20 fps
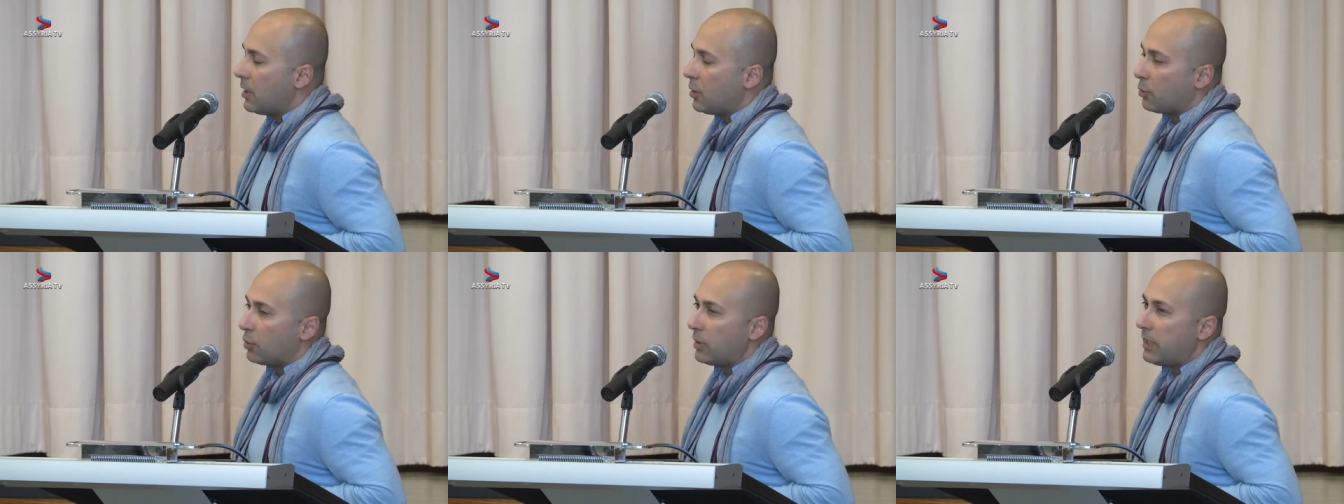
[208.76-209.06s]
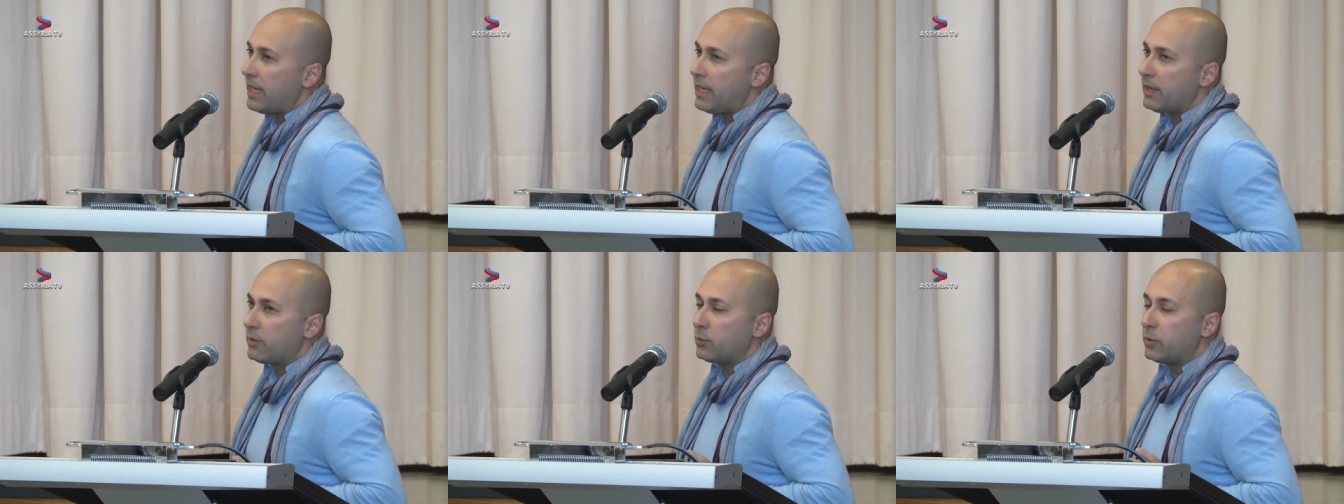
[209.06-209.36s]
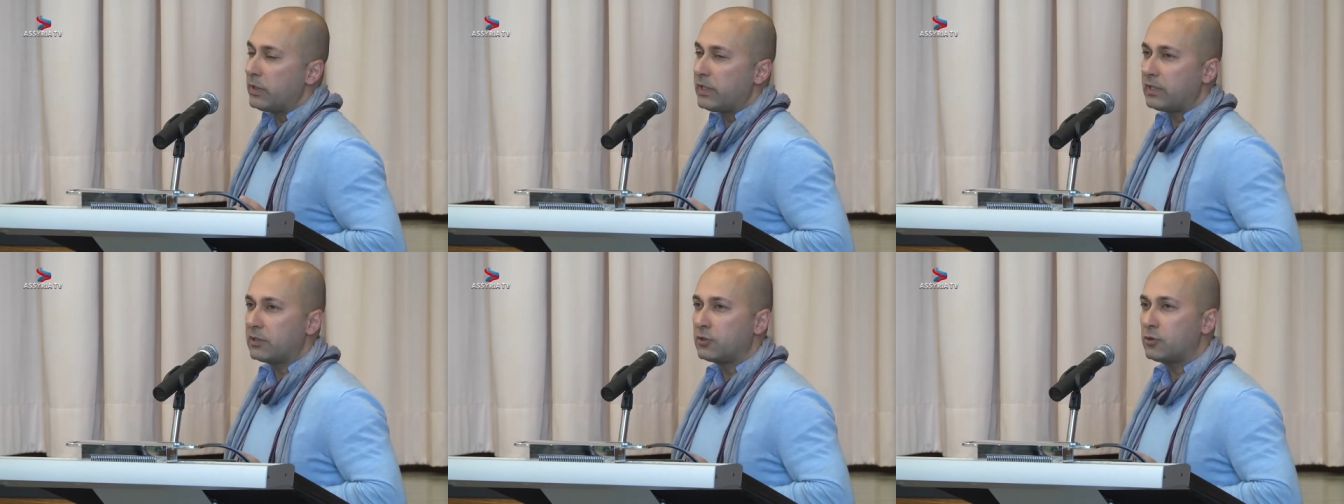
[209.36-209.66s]

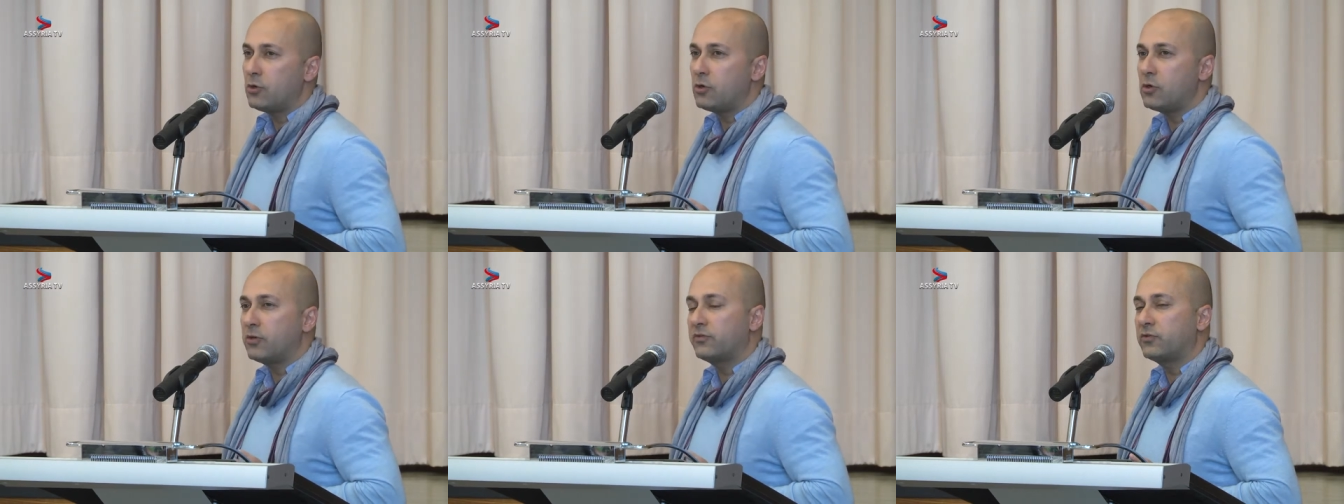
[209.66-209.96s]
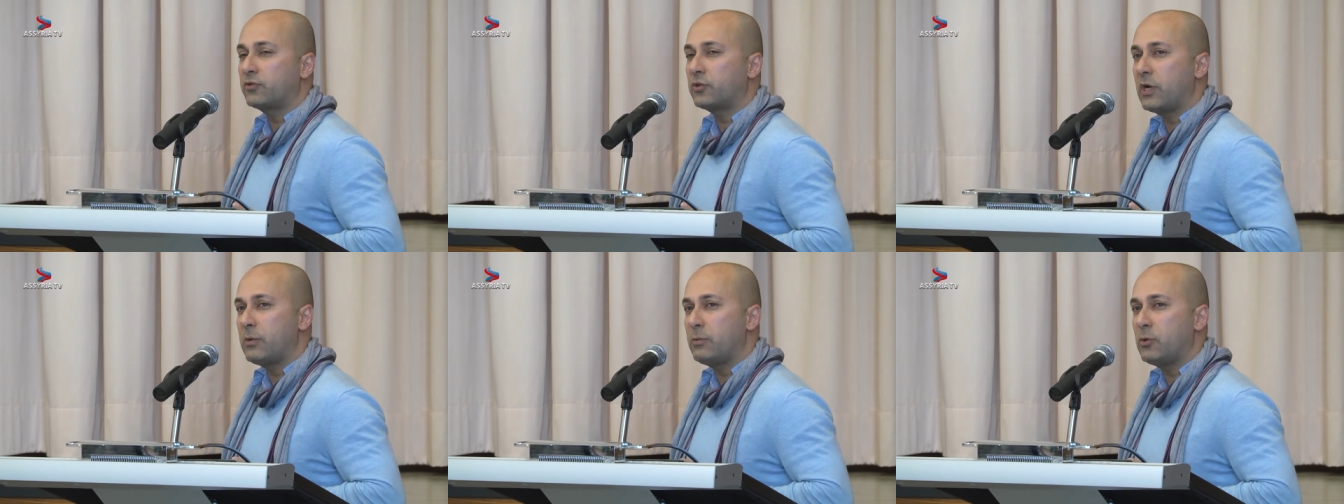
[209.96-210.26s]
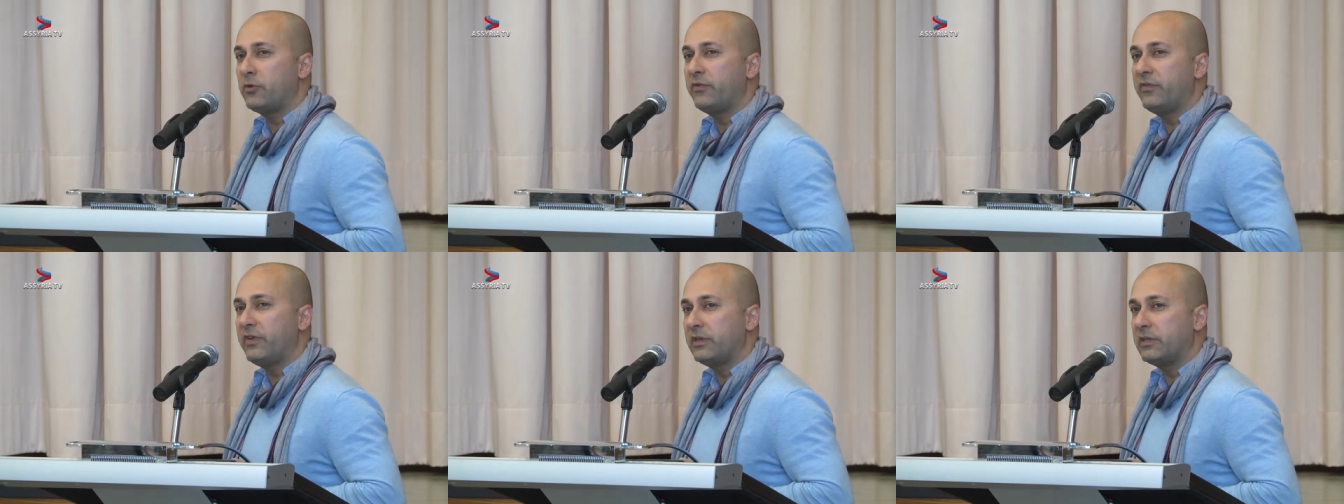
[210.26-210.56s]
We can talk of
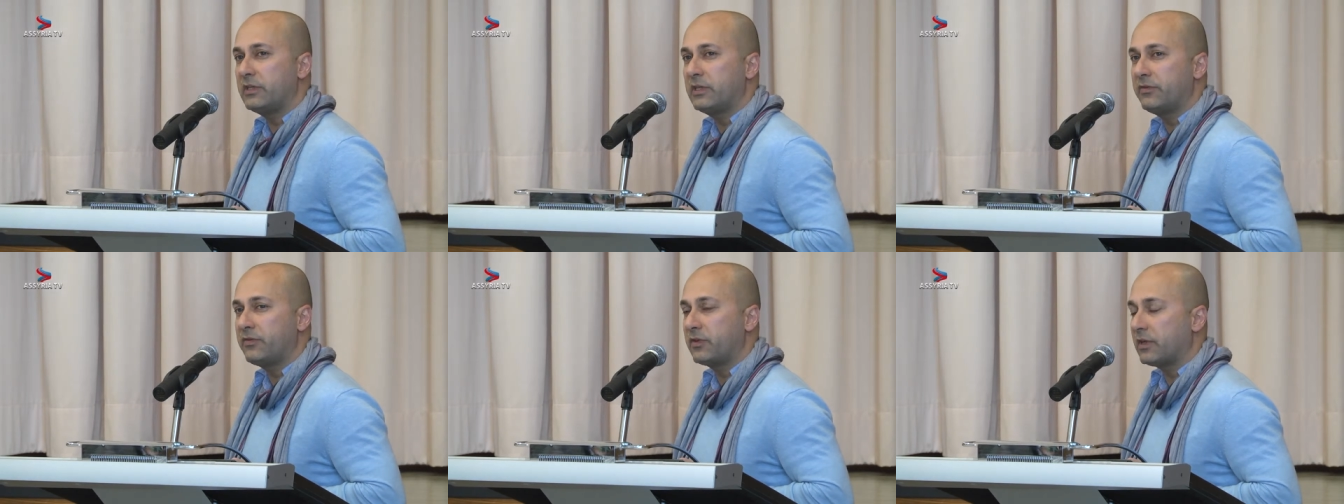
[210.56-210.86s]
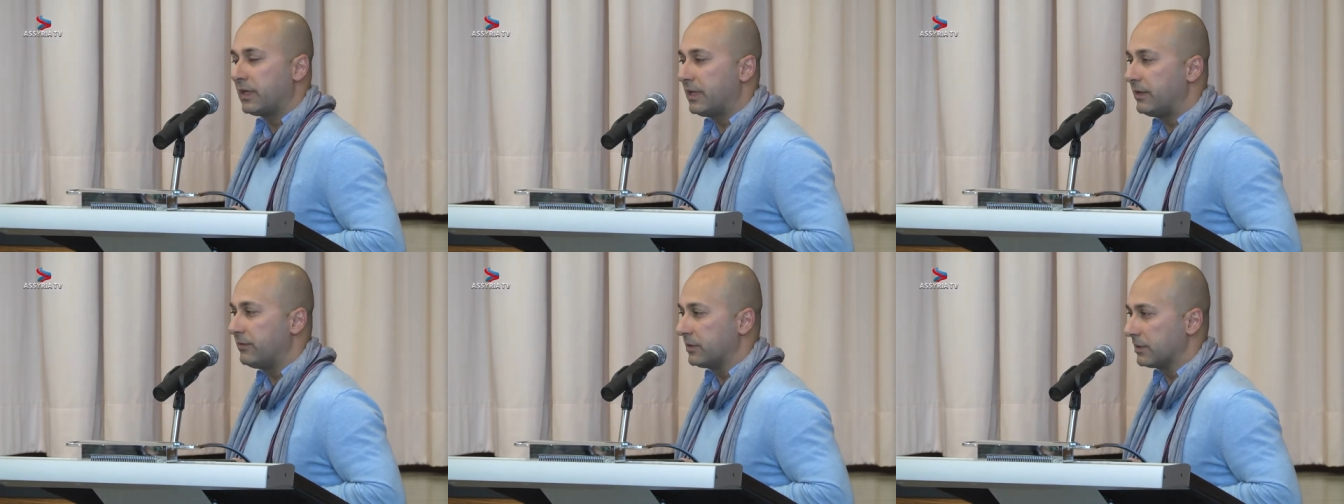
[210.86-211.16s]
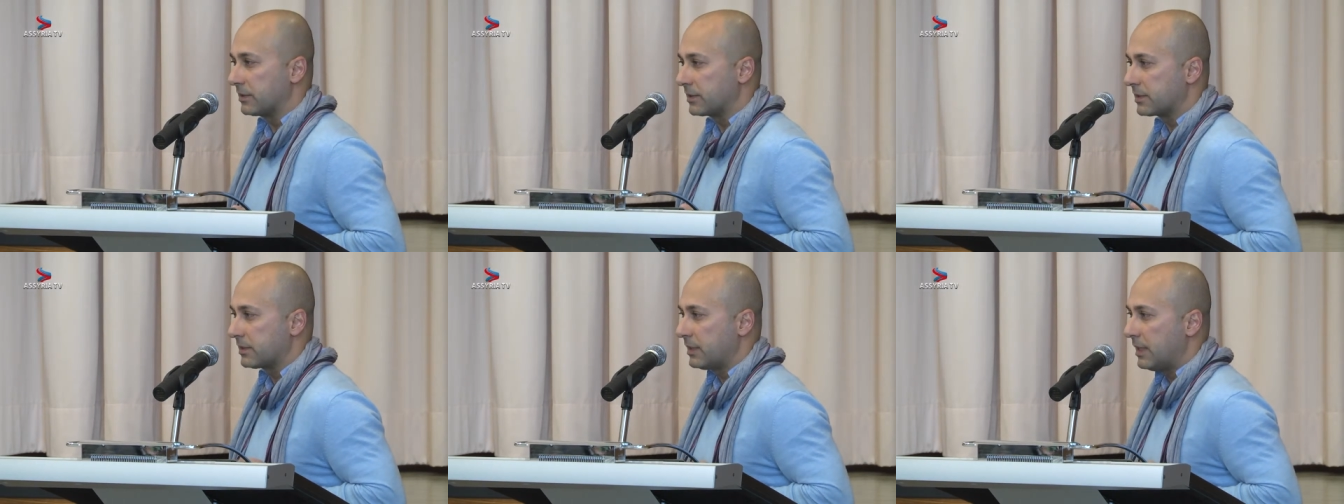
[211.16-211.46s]
trauma on very different
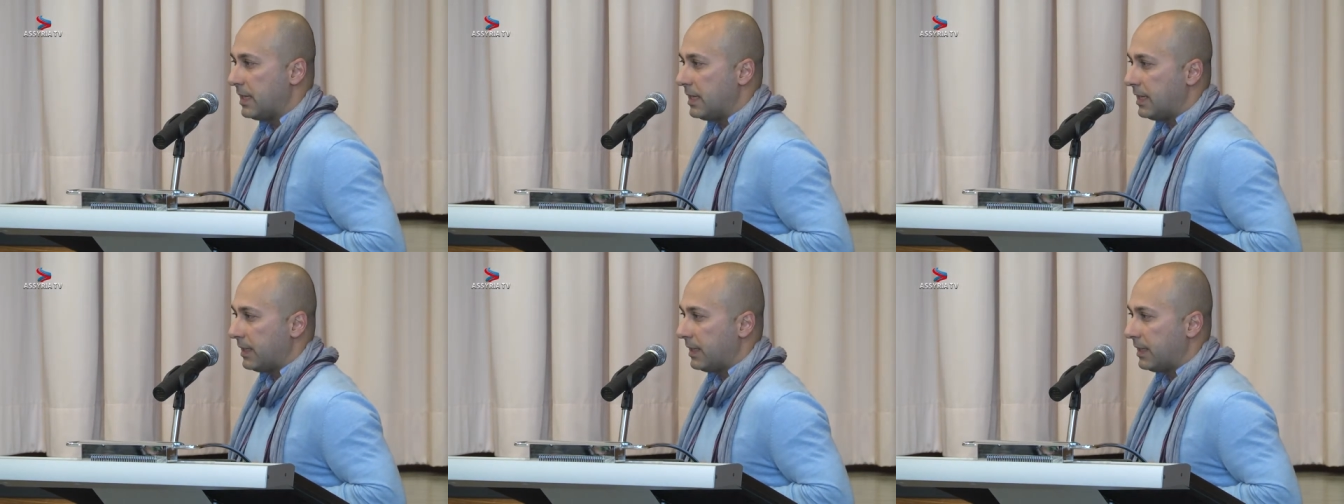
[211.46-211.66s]
levels.